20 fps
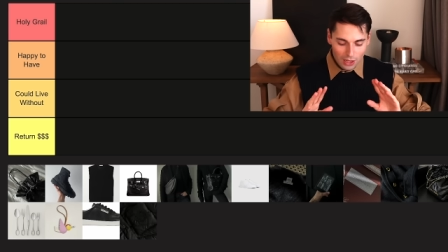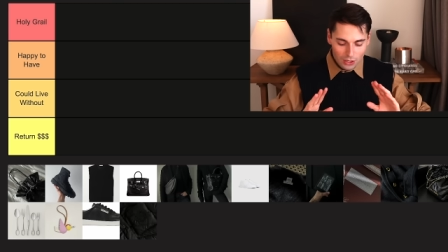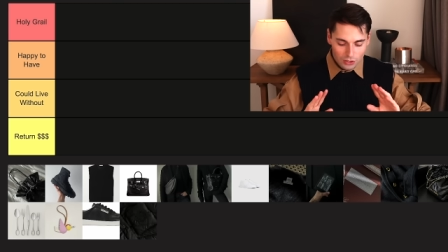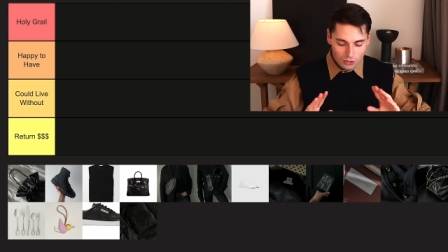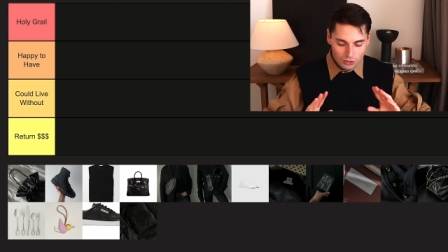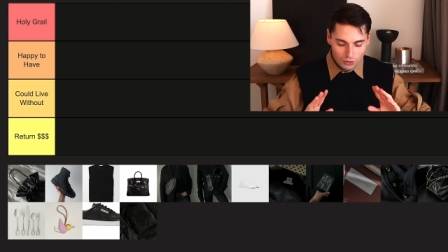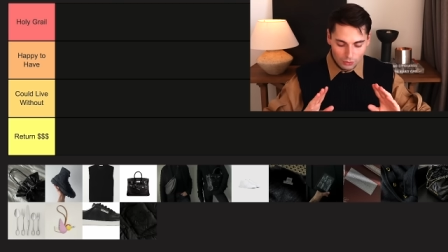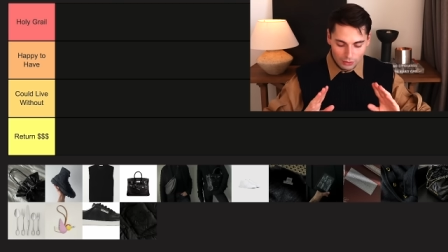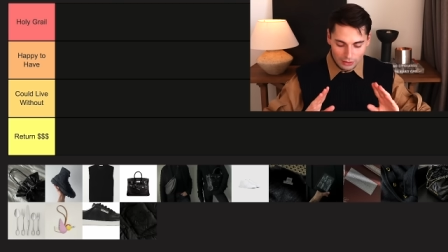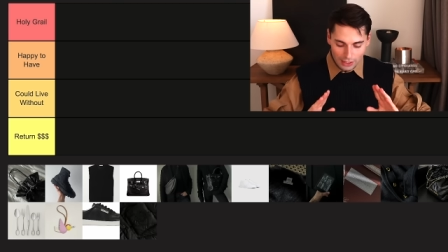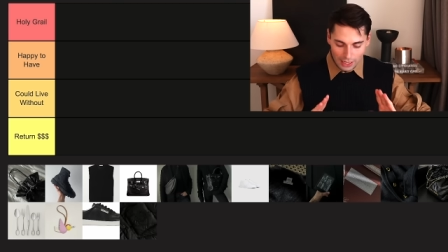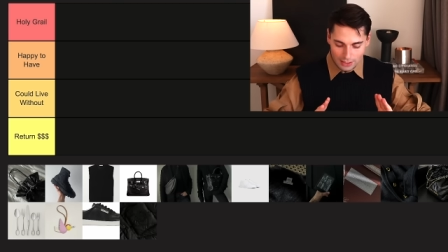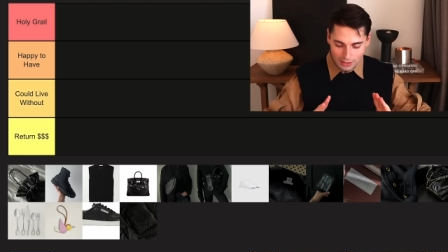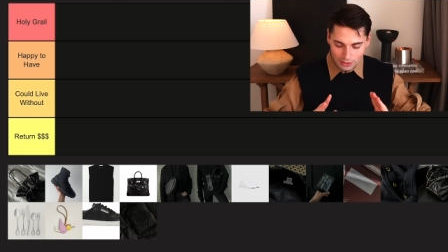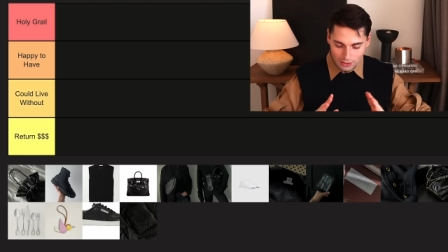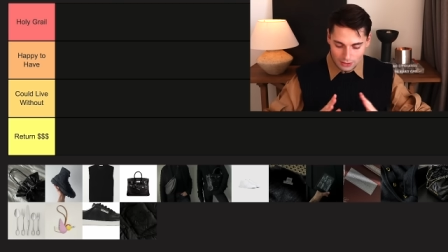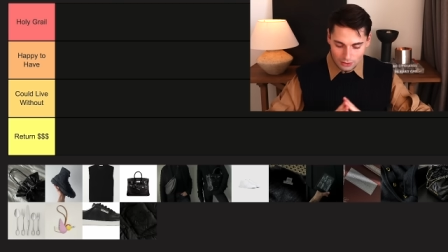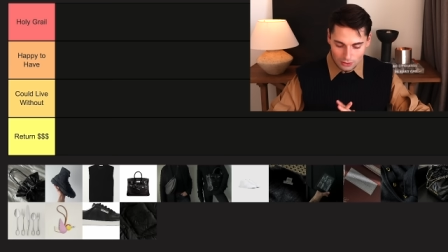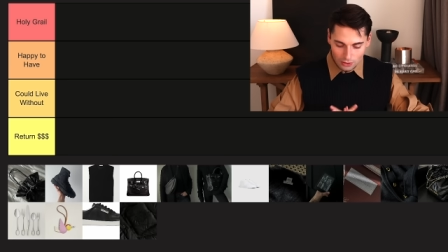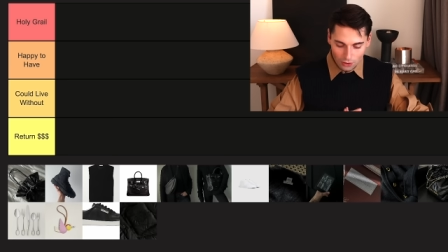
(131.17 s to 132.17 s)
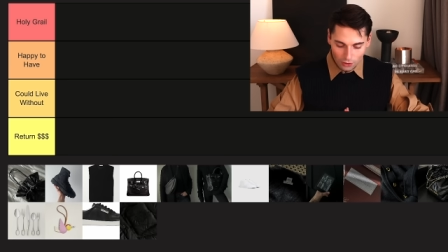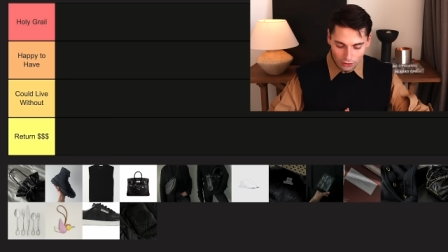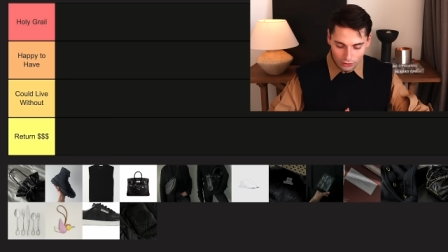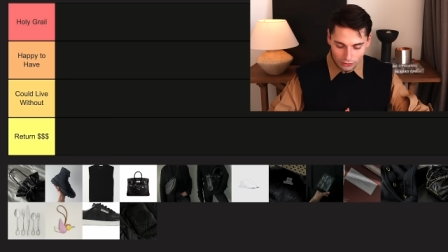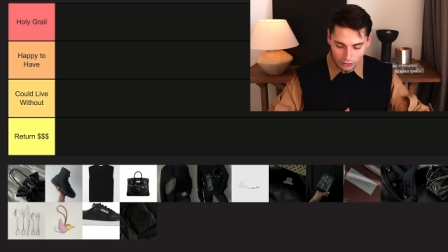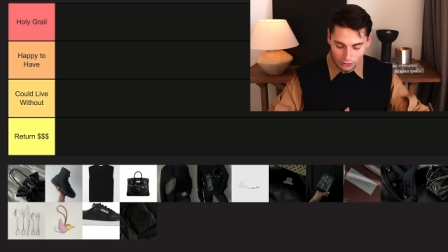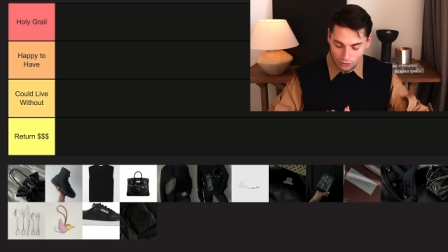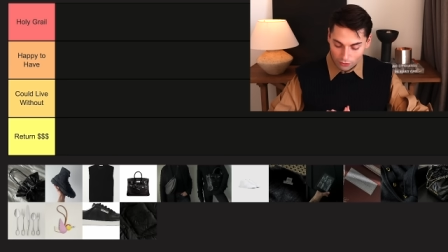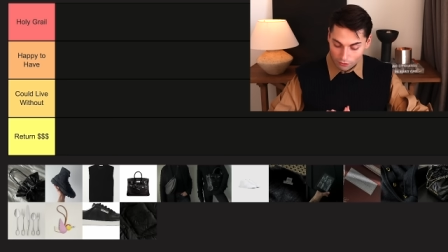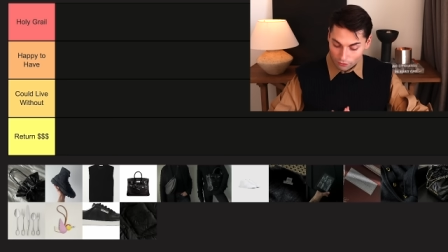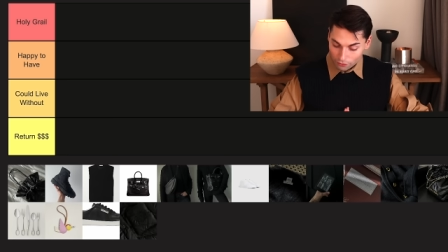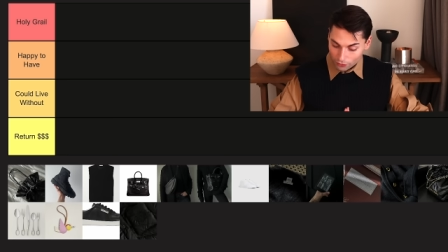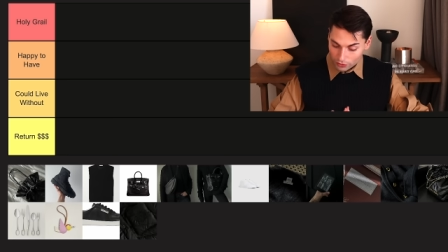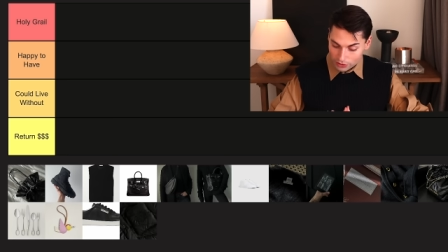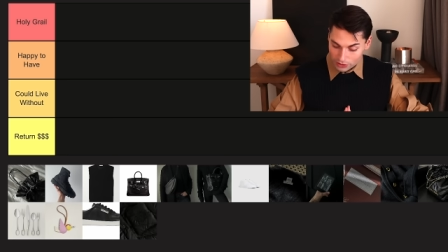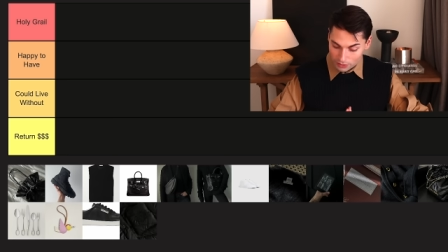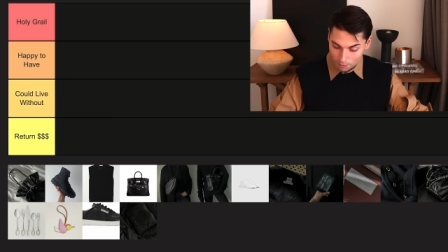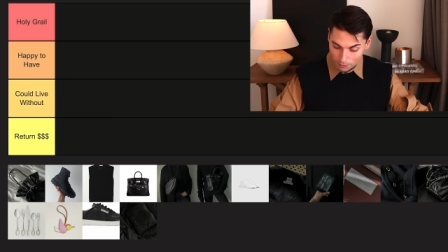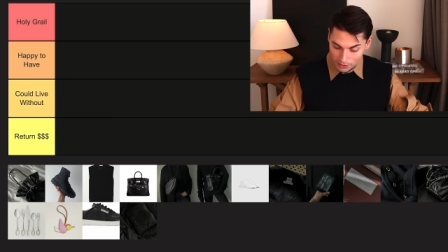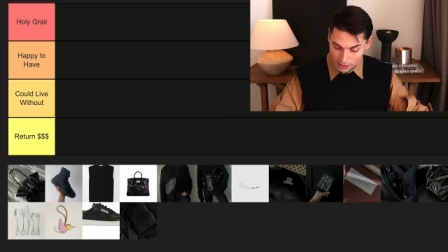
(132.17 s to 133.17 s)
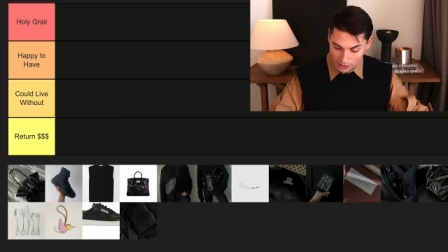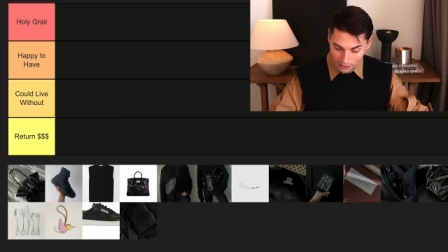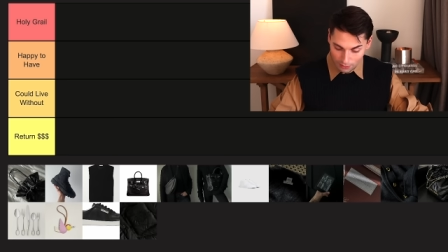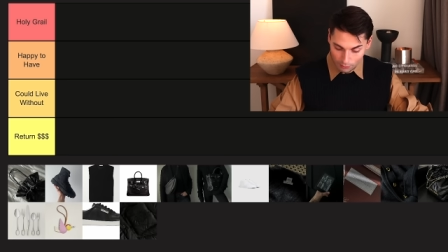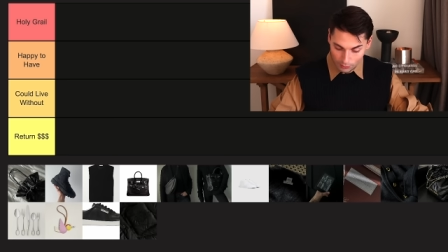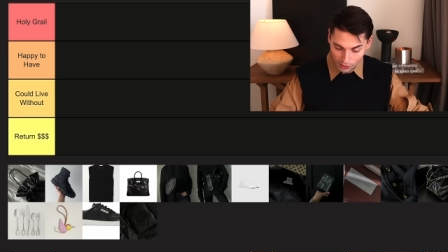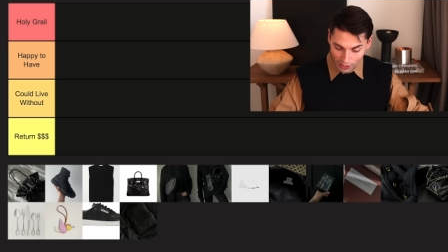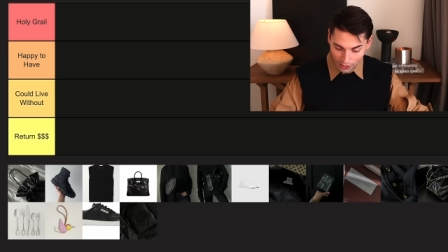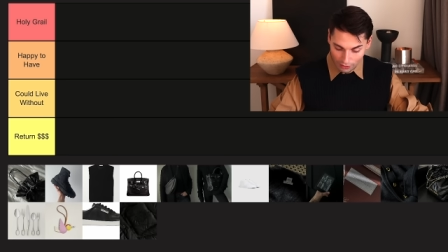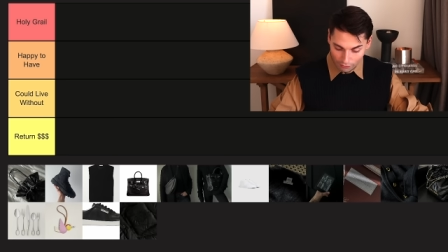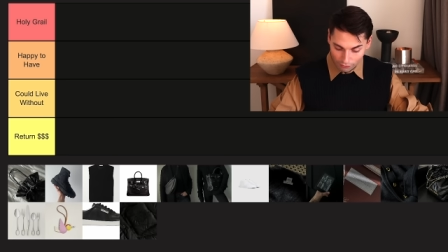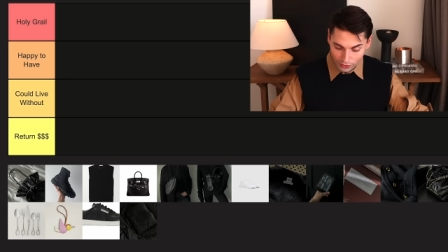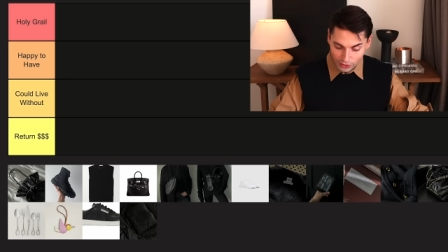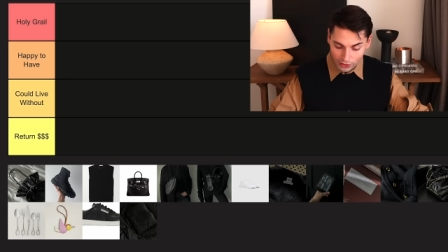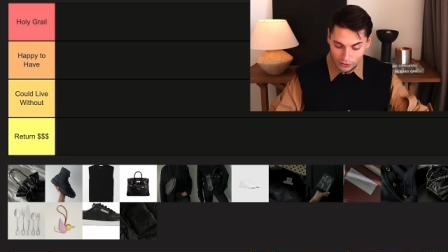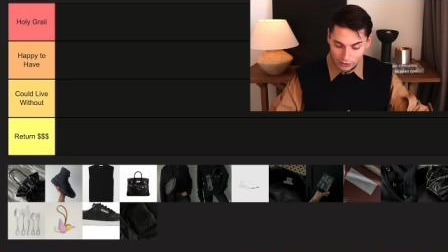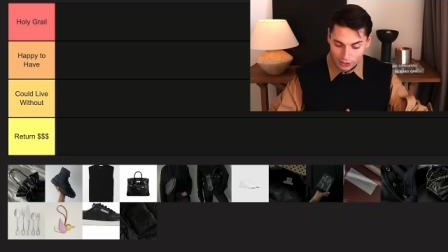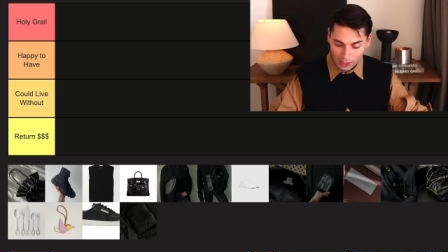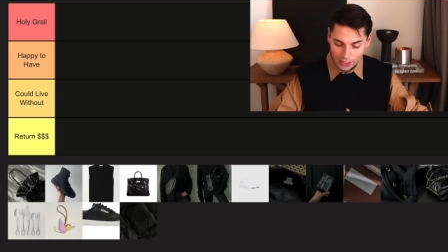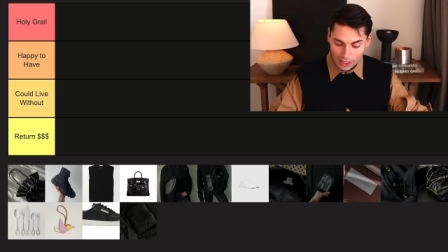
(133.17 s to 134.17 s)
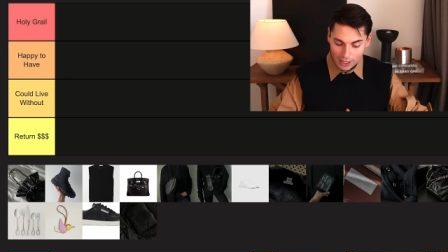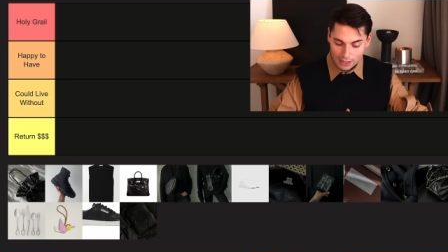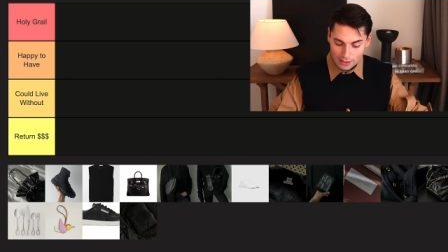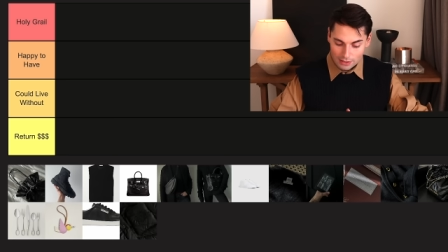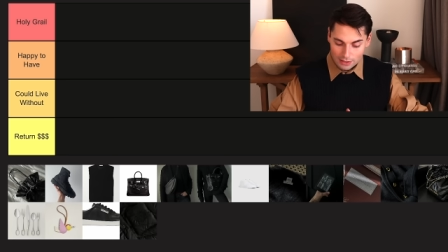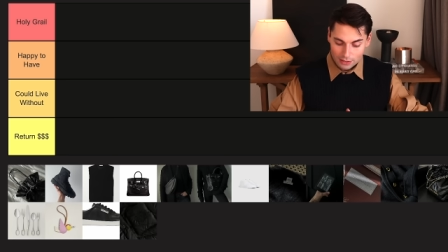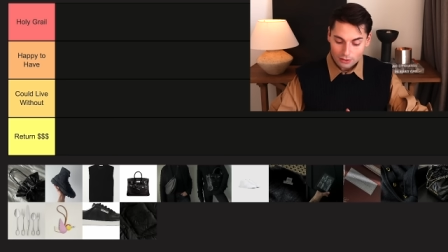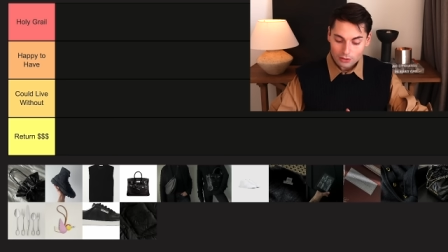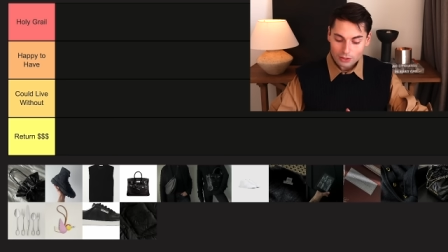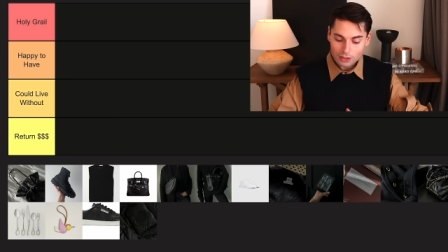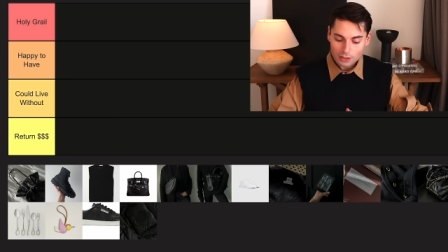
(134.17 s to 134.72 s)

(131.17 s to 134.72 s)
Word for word: So let's start. The first piece that we have here is